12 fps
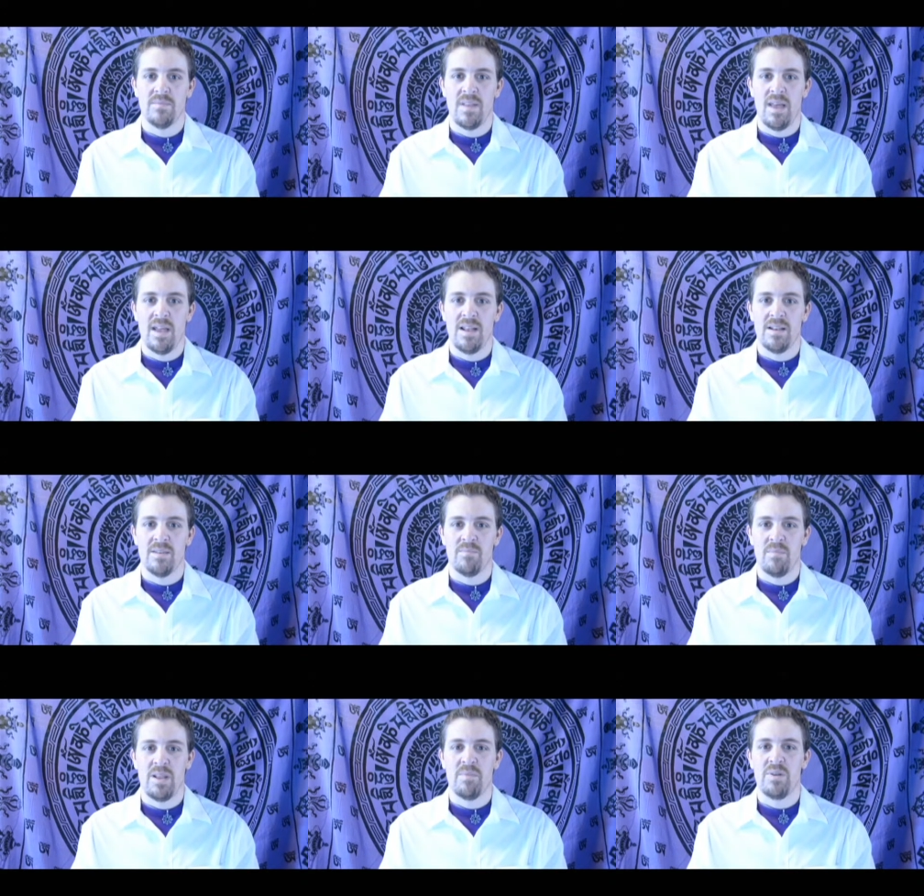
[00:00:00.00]
And
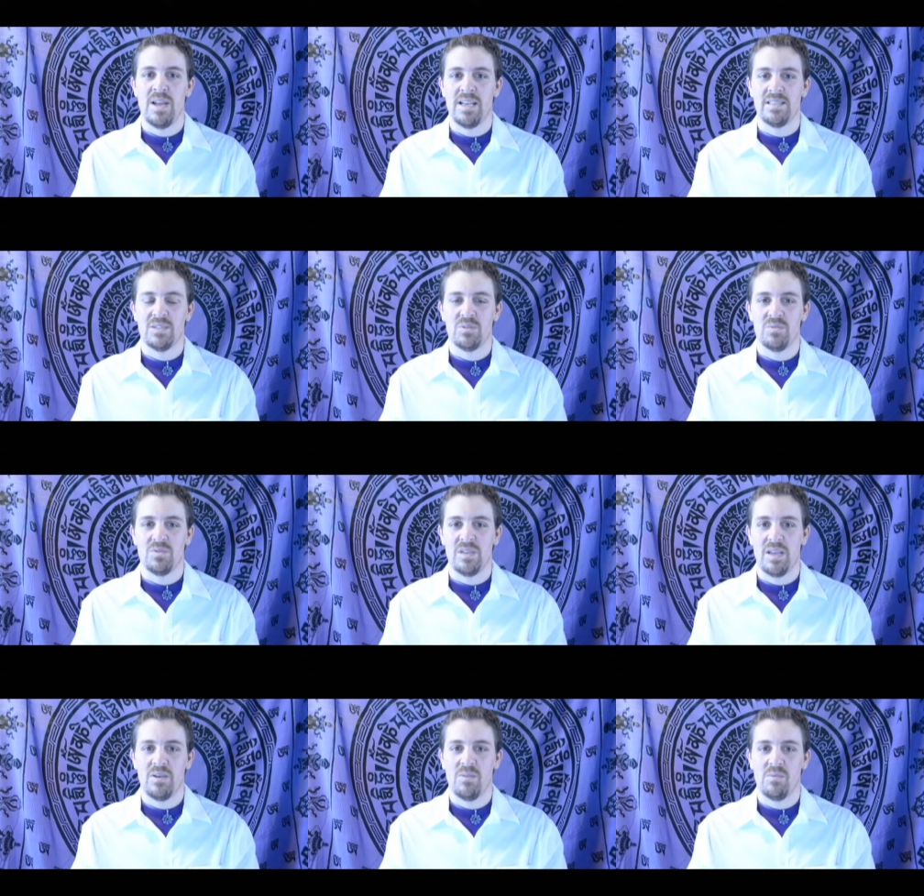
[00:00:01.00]
many monastics will
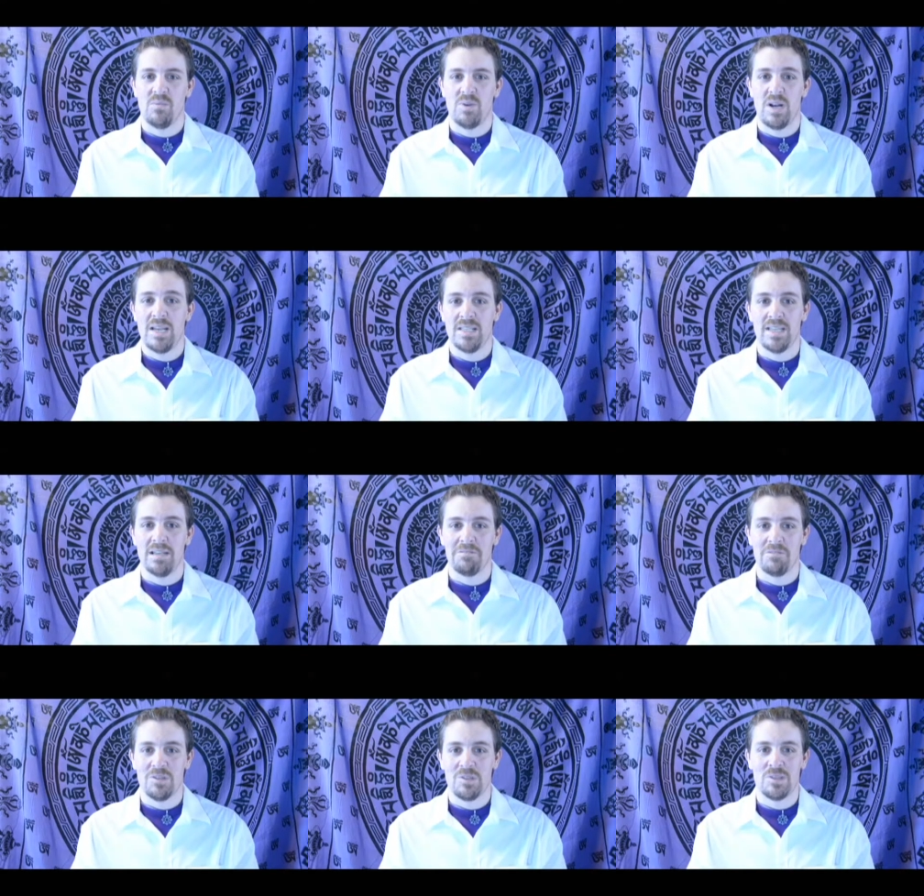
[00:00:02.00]
say what I say,
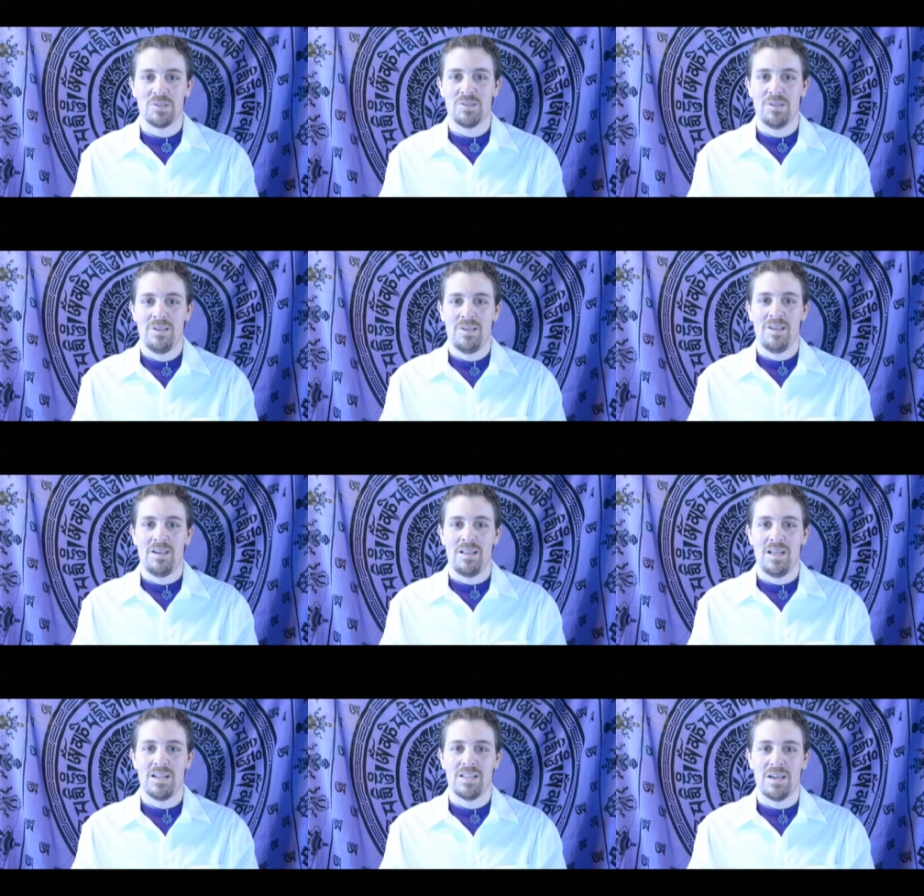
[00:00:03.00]
because a
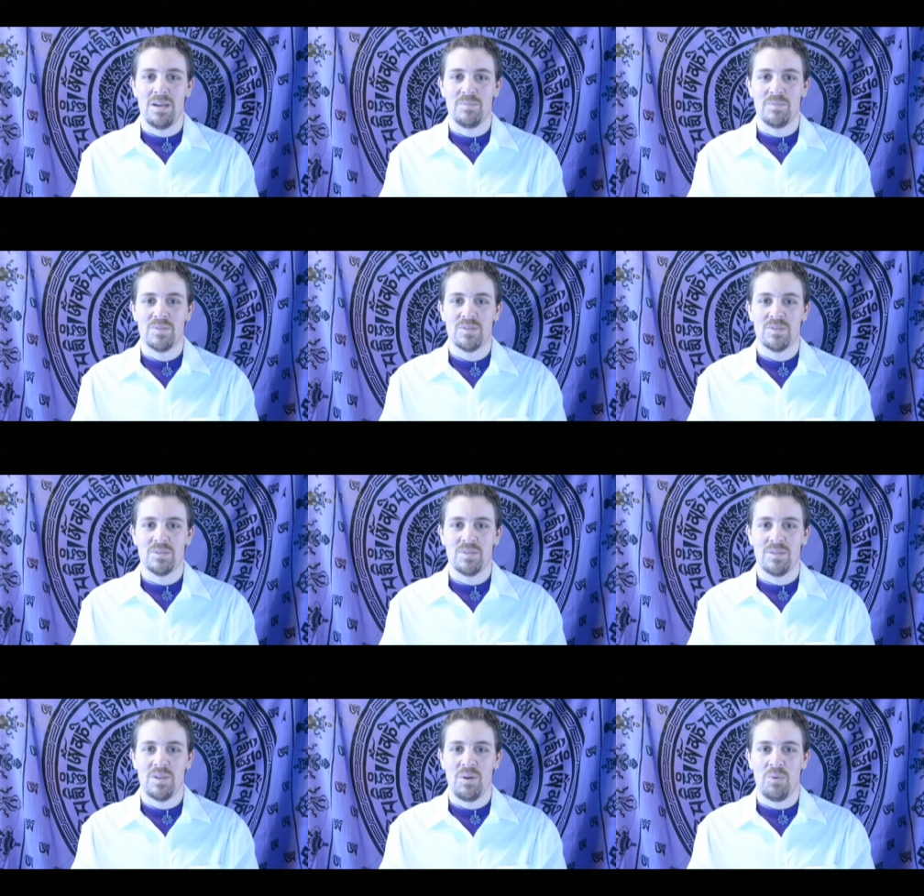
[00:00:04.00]
lot of times,
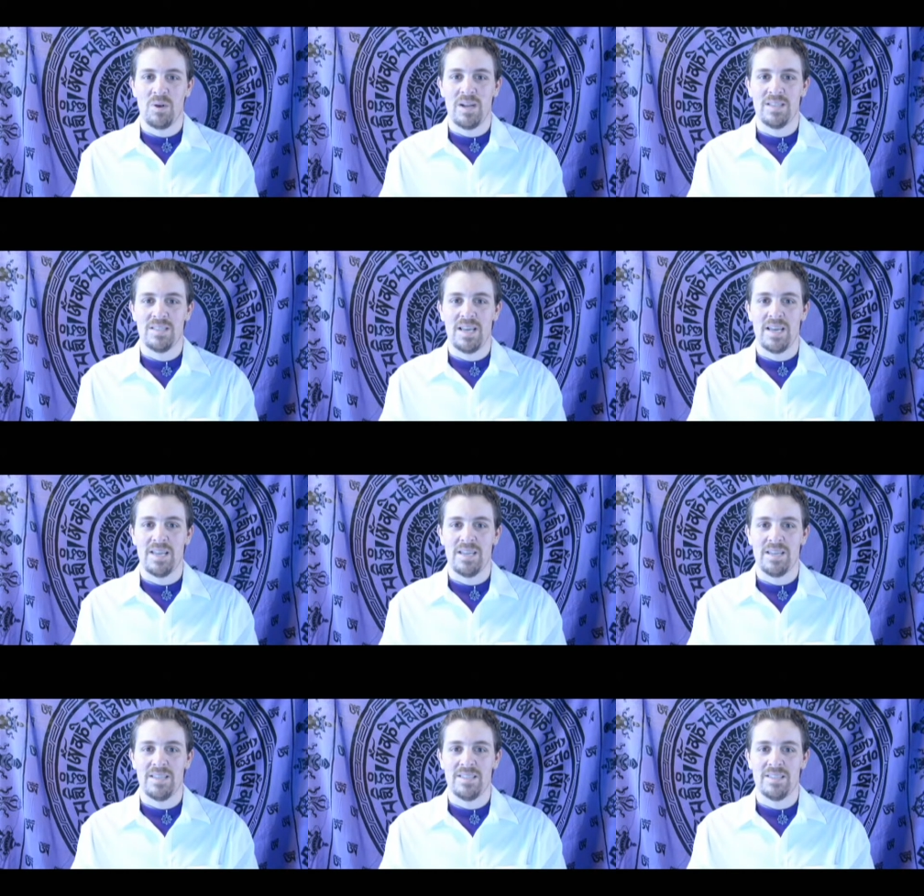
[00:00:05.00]
what I say
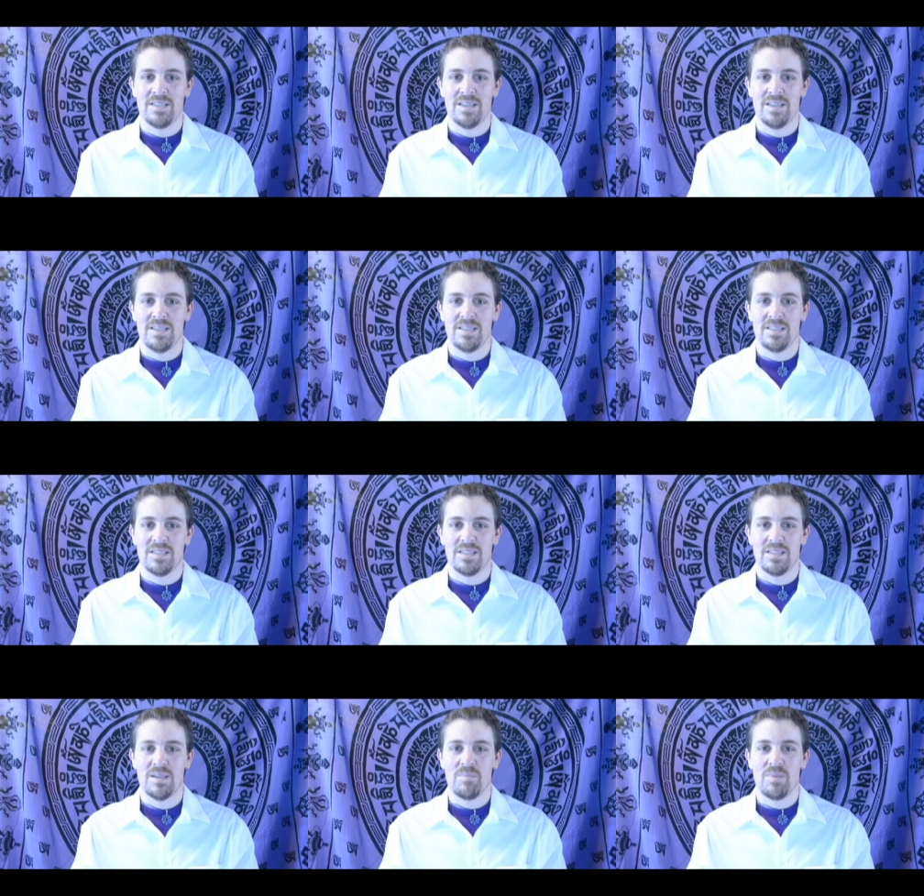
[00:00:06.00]
is
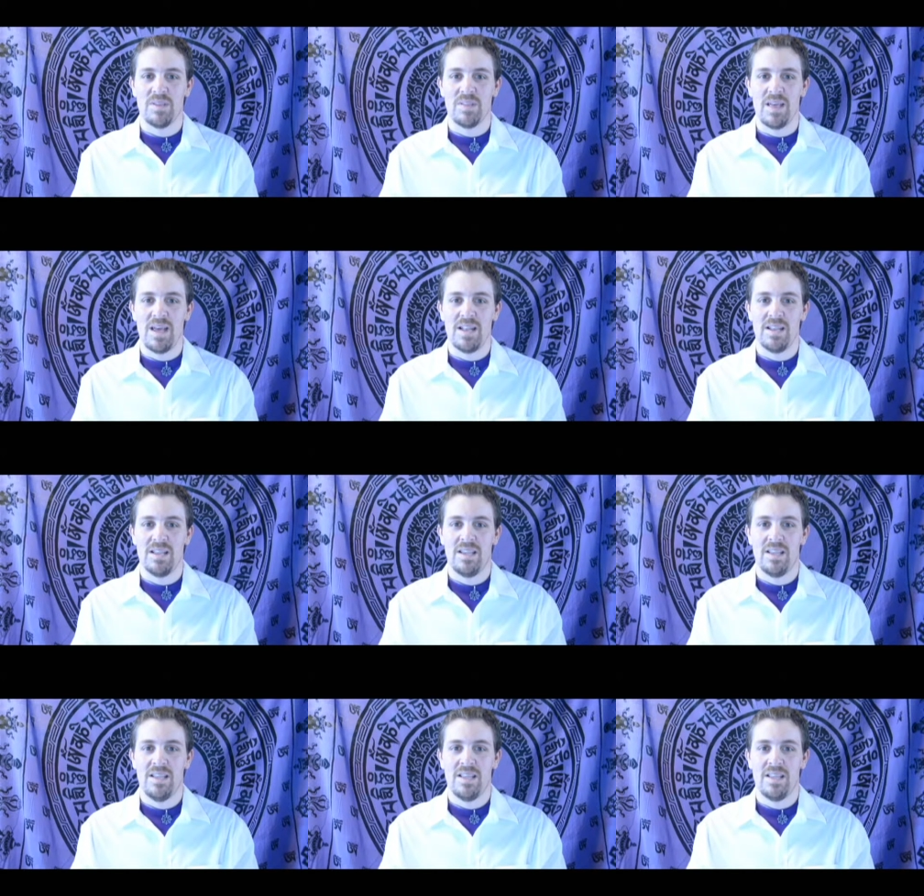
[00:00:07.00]
something that
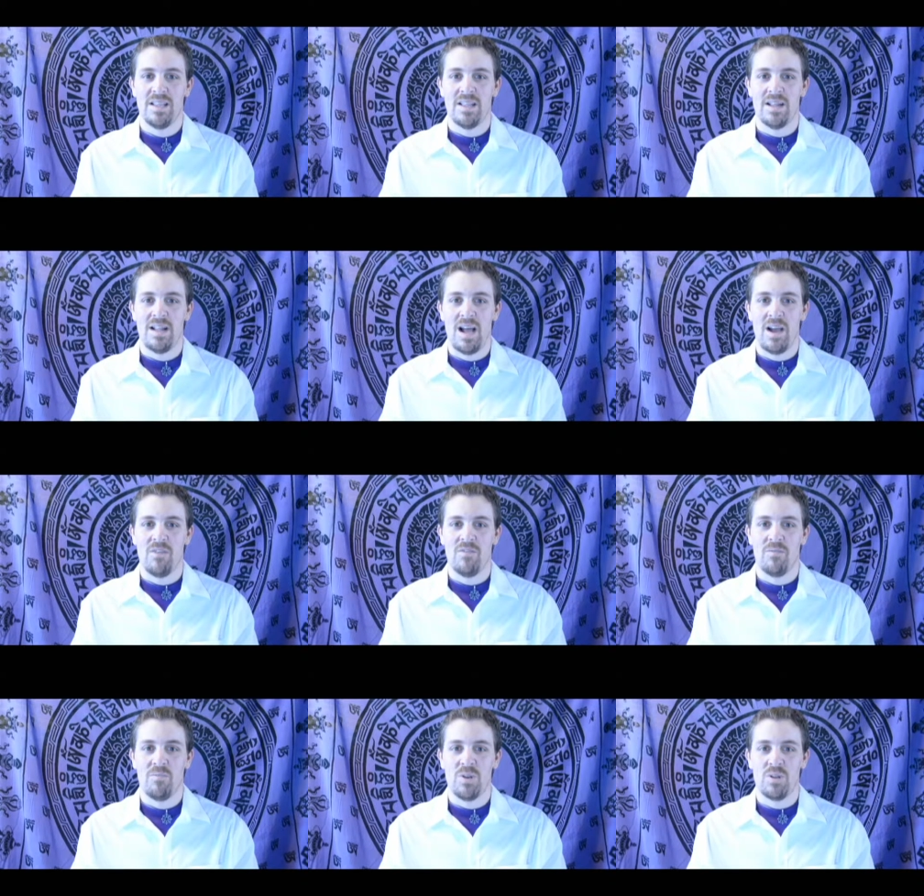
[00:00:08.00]

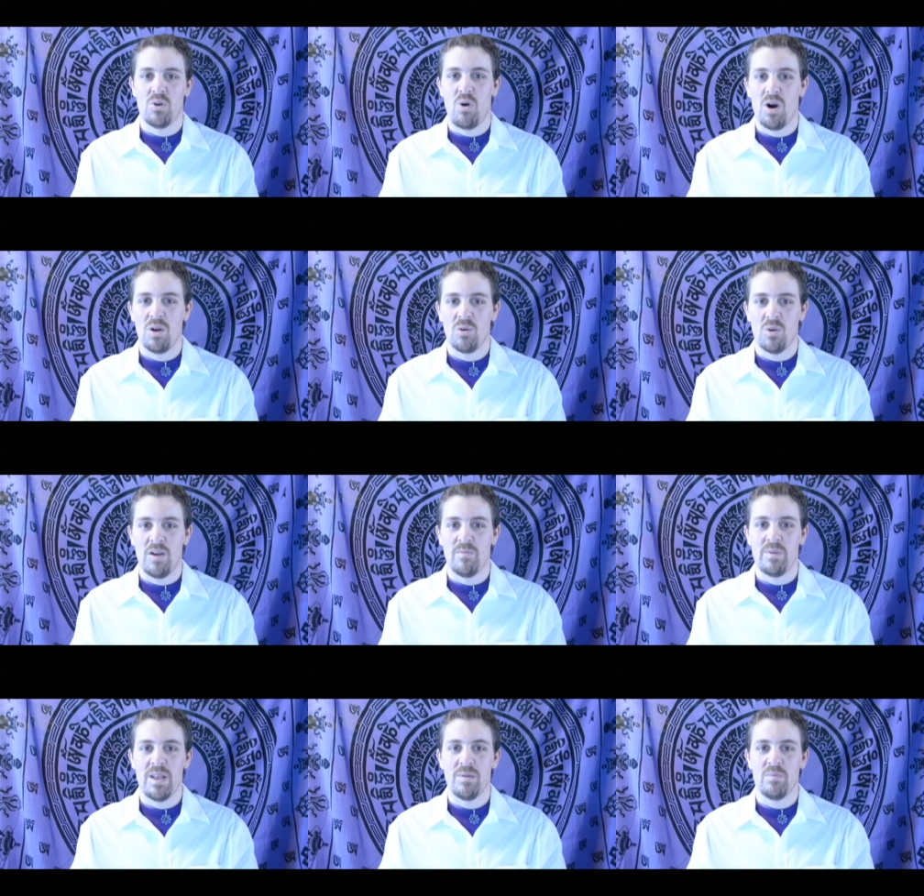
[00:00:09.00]
I've been taught or I've
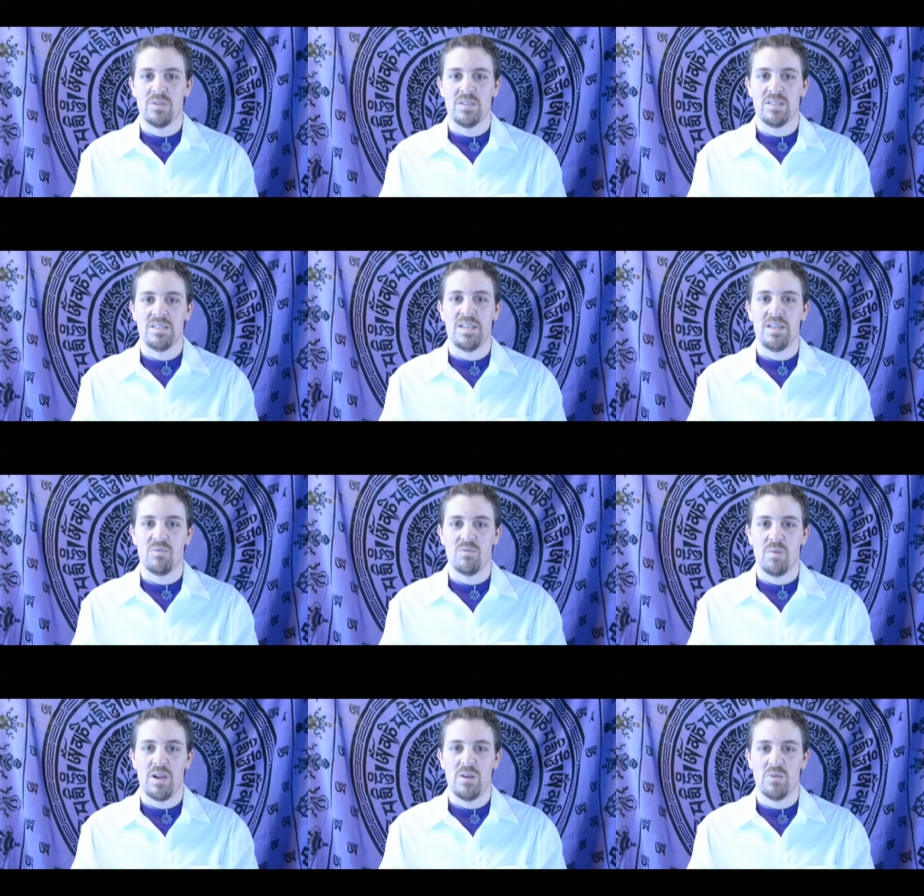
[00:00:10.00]
been able to see through
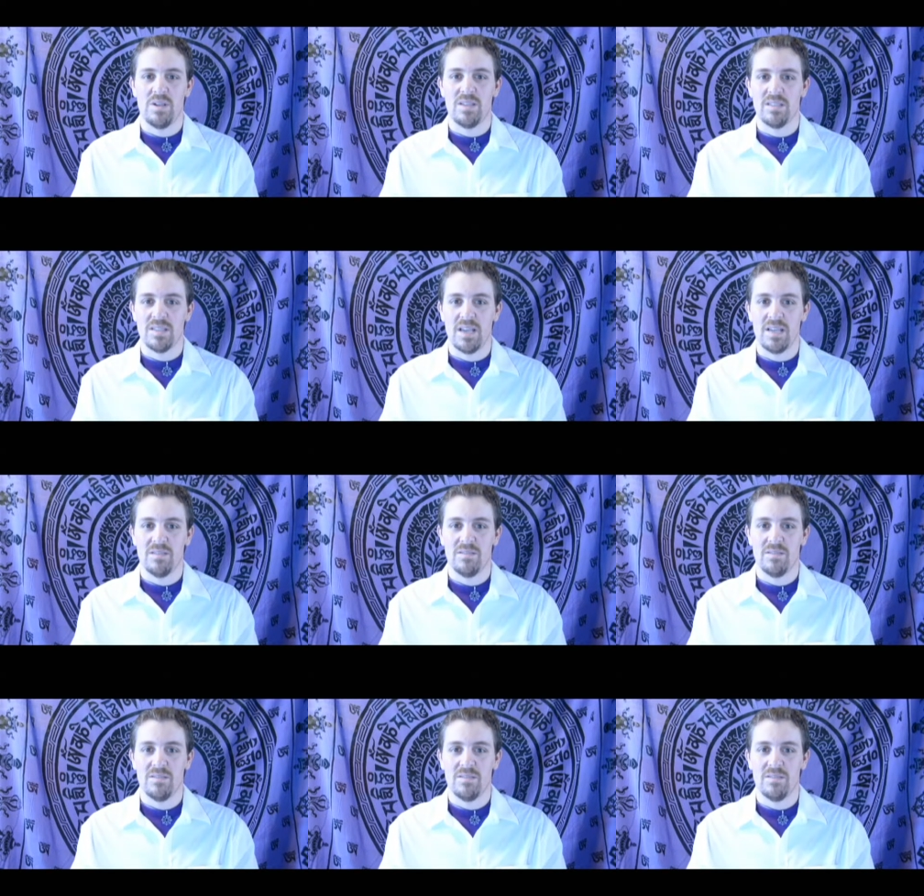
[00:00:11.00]
my own insight.